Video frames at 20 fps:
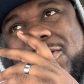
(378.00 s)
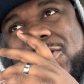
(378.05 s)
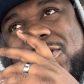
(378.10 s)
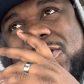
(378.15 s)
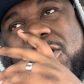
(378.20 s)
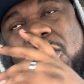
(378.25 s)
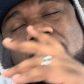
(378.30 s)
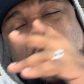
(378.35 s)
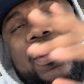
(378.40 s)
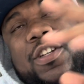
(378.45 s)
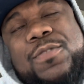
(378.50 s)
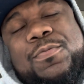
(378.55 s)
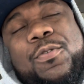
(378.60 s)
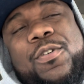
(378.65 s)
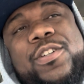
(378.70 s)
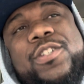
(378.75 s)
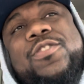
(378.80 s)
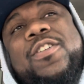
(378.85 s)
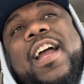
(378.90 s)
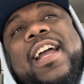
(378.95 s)
Go to the
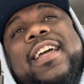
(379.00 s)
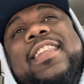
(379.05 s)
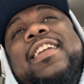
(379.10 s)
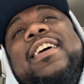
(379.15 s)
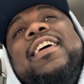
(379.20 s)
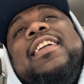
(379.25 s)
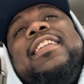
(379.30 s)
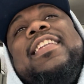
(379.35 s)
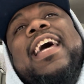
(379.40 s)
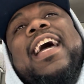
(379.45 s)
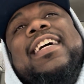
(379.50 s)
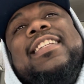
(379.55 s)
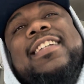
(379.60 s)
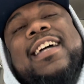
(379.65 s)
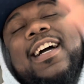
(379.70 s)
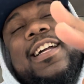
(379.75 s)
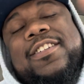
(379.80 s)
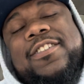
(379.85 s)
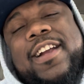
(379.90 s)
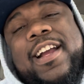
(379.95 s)
Spotrac and look at Dak's
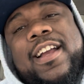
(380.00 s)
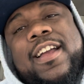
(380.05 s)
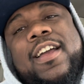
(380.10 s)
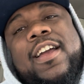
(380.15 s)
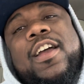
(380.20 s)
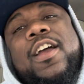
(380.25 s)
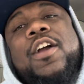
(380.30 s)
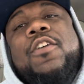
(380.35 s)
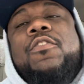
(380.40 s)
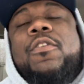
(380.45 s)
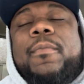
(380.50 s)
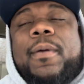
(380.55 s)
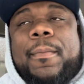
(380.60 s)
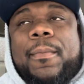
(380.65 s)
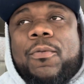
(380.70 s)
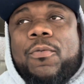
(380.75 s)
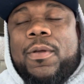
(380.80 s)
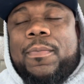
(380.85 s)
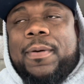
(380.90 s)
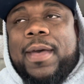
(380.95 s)
contract. Remember,
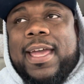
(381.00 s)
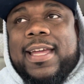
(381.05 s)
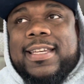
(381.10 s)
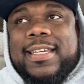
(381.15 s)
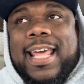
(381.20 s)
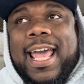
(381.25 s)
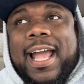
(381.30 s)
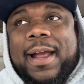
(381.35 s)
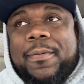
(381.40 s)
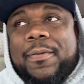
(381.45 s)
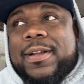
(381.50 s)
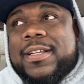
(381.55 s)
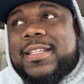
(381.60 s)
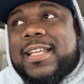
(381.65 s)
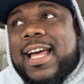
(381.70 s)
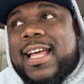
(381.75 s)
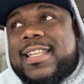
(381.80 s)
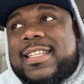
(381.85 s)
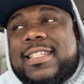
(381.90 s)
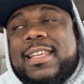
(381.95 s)
we paid Dak
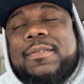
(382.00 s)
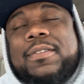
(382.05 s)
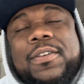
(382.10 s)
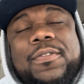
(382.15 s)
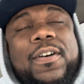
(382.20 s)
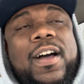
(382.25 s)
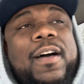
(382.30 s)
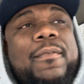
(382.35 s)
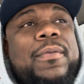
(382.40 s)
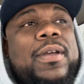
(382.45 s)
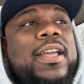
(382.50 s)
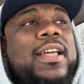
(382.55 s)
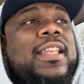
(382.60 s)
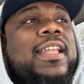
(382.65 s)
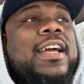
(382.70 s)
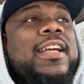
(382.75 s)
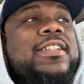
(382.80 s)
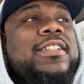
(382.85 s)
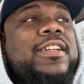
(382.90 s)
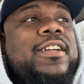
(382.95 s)
Prescott $75 million
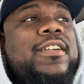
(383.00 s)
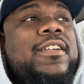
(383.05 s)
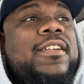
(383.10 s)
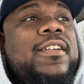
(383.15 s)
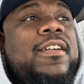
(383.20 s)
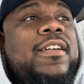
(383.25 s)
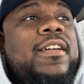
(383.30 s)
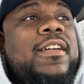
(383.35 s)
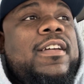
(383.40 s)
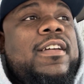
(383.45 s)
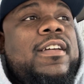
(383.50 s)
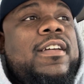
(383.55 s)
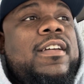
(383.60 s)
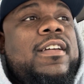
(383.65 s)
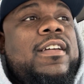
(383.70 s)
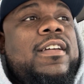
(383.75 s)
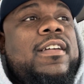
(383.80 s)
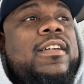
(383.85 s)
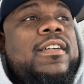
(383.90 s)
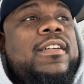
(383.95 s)
last year.
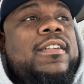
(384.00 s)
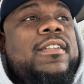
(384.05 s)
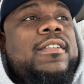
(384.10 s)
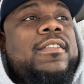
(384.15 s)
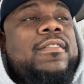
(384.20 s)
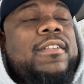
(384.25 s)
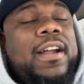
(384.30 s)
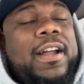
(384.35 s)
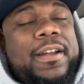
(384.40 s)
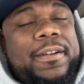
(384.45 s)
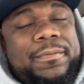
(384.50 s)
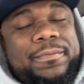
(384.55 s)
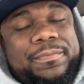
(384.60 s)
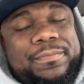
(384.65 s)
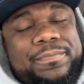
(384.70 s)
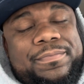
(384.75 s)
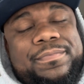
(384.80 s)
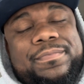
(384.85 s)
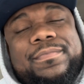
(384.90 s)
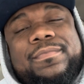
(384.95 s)
Right?
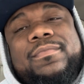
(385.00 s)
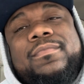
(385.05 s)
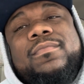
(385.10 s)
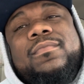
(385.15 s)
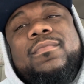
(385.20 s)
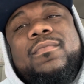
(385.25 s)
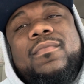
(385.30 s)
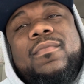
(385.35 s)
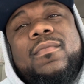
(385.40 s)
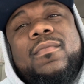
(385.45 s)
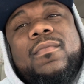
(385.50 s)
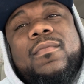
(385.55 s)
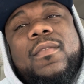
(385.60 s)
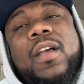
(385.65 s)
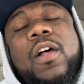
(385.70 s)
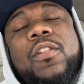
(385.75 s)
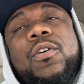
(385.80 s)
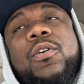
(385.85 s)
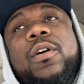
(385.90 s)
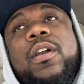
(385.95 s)

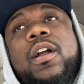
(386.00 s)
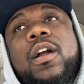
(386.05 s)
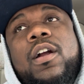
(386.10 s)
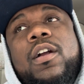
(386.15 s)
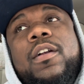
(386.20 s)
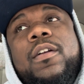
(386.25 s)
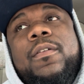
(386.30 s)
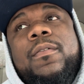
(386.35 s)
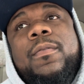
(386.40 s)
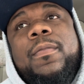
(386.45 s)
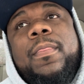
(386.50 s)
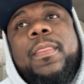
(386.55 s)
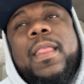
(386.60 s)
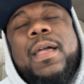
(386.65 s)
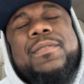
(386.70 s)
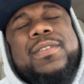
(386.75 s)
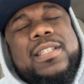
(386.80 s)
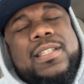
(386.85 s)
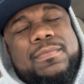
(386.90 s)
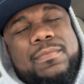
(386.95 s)
Although it hurt, it
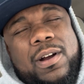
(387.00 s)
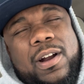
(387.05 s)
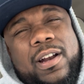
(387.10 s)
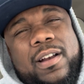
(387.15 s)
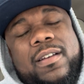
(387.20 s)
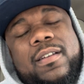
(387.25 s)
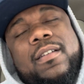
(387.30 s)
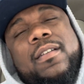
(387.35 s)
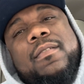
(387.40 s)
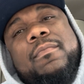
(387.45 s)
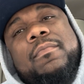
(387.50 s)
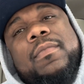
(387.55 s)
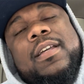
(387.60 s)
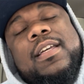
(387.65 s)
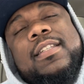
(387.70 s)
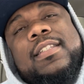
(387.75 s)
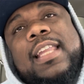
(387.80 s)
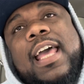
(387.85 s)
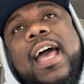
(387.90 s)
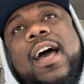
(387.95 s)
was smart
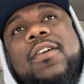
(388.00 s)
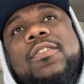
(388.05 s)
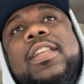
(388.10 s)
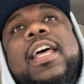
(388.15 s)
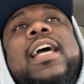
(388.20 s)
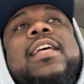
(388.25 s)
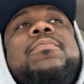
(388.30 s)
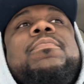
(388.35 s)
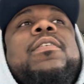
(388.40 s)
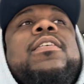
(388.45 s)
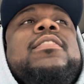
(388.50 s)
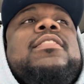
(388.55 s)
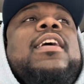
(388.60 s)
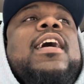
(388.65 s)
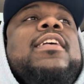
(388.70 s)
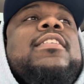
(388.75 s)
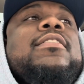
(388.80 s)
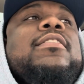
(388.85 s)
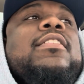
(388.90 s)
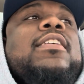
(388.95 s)
because now Dak
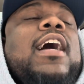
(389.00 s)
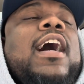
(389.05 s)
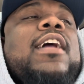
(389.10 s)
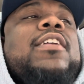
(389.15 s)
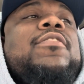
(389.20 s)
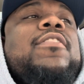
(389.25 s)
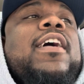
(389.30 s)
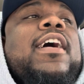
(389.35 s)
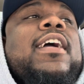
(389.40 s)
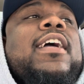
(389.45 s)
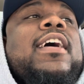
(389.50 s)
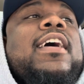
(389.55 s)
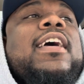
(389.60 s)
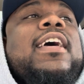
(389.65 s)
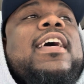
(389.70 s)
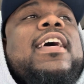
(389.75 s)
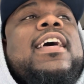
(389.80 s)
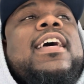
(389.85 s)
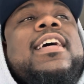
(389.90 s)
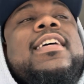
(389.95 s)
Prescott's contract
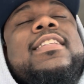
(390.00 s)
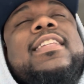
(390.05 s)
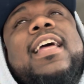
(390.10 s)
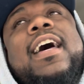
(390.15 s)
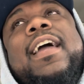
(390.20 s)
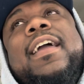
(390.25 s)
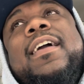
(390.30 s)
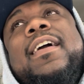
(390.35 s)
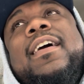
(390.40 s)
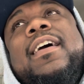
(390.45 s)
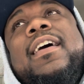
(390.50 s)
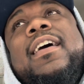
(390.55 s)
is like